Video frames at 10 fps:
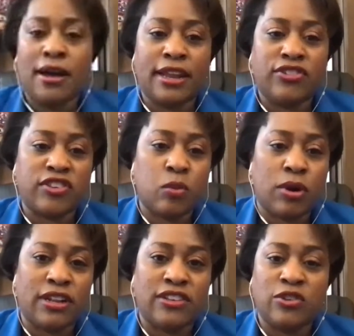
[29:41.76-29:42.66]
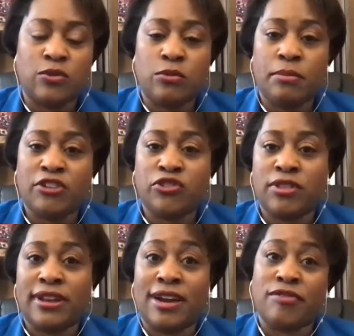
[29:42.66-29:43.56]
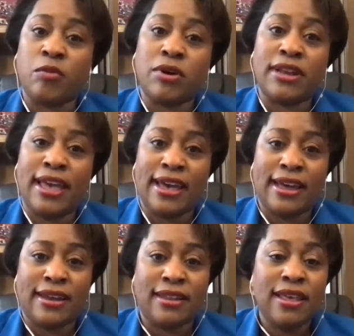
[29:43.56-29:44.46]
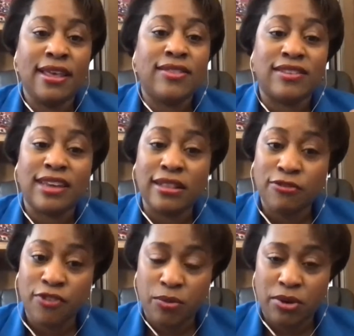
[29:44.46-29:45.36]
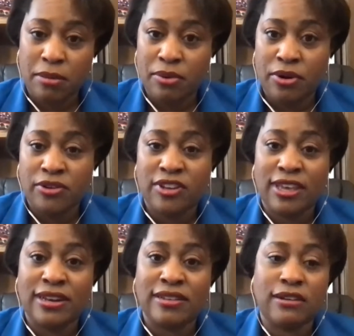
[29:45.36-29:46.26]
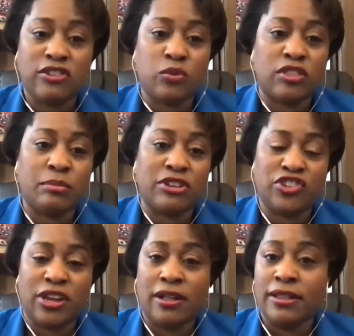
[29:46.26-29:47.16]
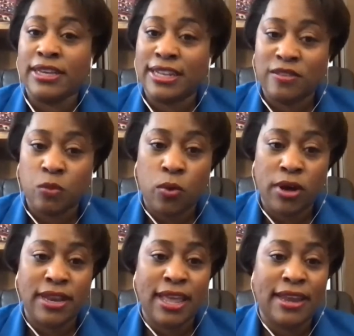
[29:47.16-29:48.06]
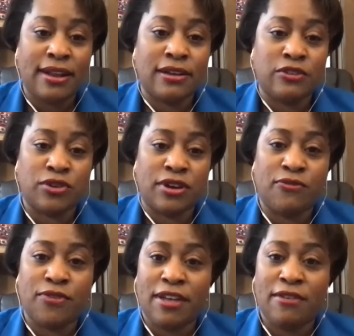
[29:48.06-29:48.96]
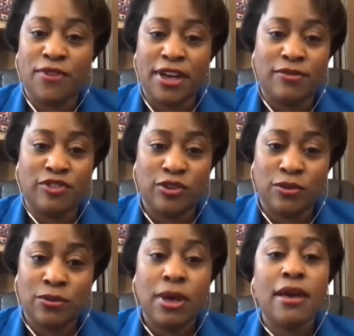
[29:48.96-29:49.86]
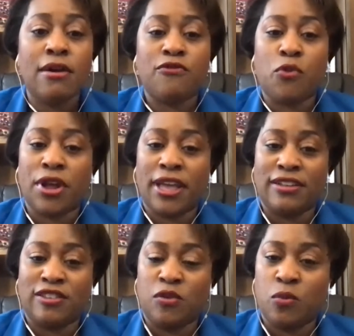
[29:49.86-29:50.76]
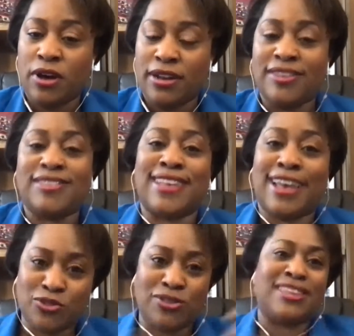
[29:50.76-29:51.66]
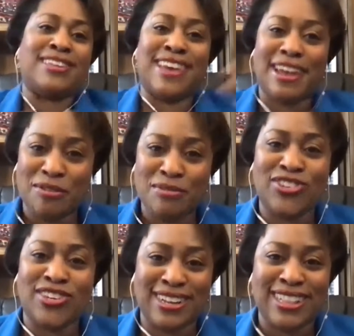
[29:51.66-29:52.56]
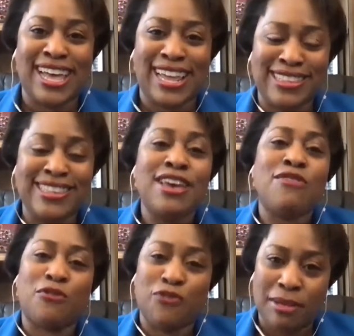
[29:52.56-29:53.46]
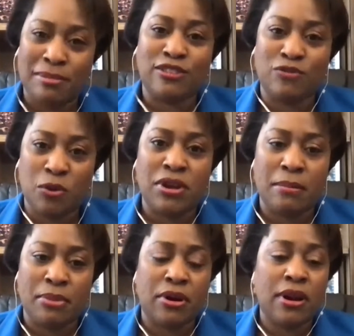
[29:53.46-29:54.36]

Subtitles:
just wanted to make sure that everyone had the telephone number to get in touch with Michelle. It's 1-800-552-4821. This is actually the entire Michigan Alliance for Families phone number.